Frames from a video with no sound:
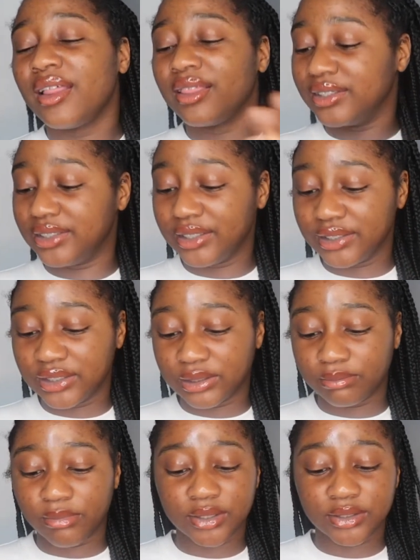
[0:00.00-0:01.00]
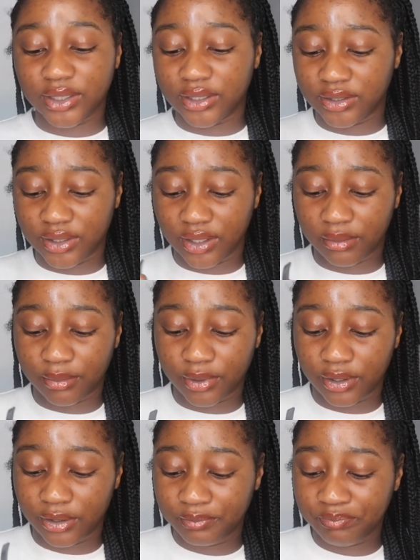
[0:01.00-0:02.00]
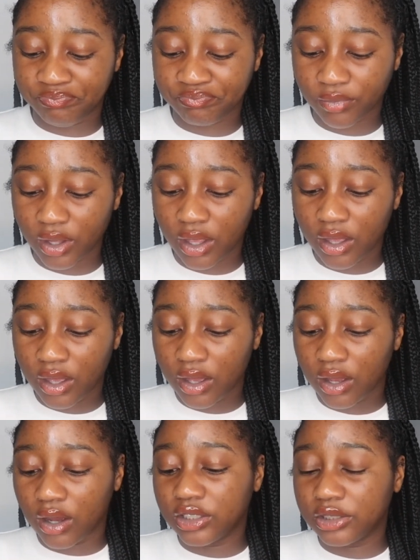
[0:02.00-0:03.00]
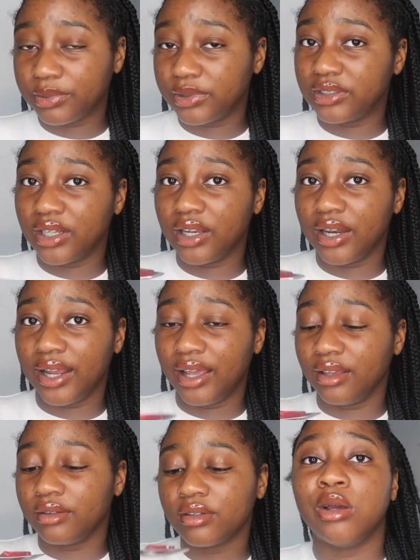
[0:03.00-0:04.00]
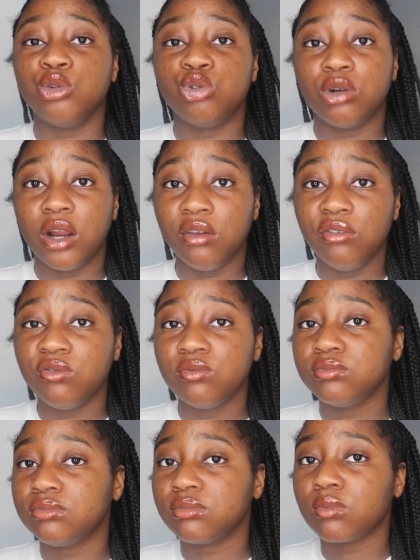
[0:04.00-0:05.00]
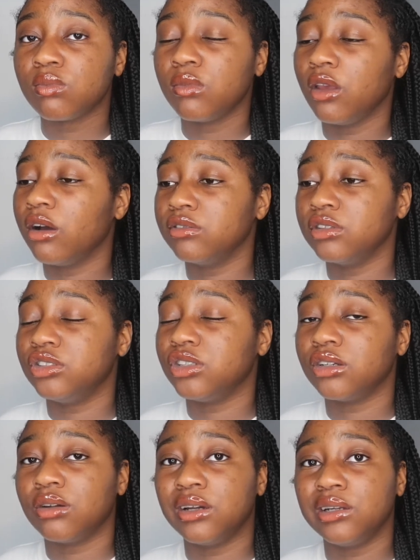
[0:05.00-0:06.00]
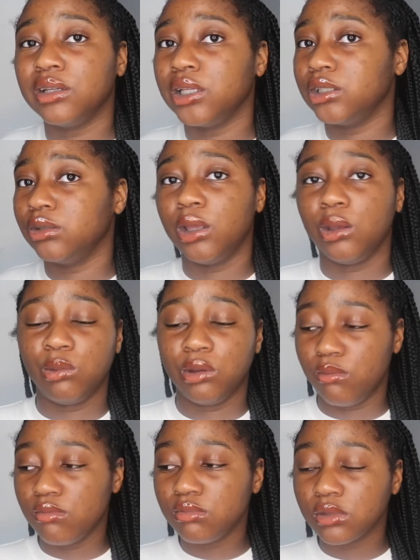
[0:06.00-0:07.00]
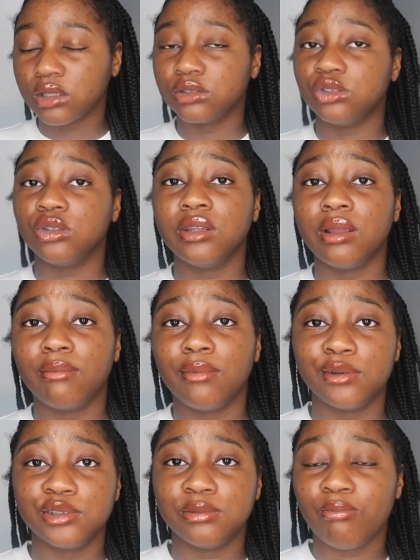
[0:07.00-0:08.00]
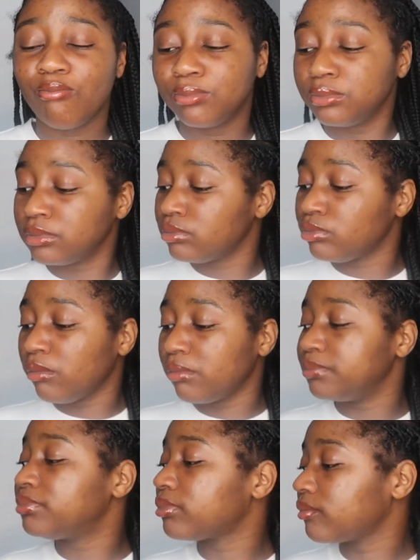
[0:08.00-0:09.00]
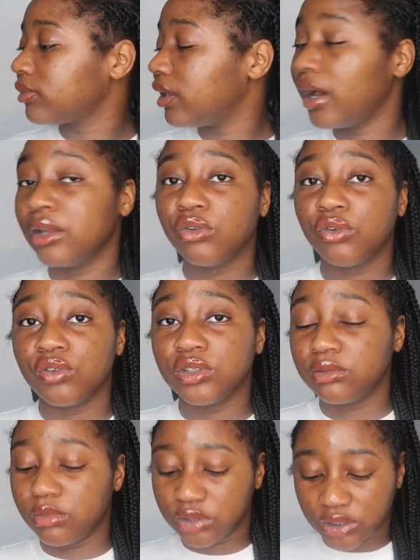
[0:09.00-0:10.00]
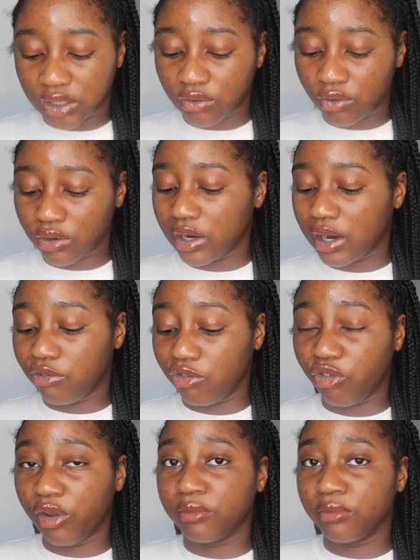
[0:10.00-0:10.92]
the sense isn't meant sensing, but 100% like my drive after January, it went. During the mocks, I had revision material and everything.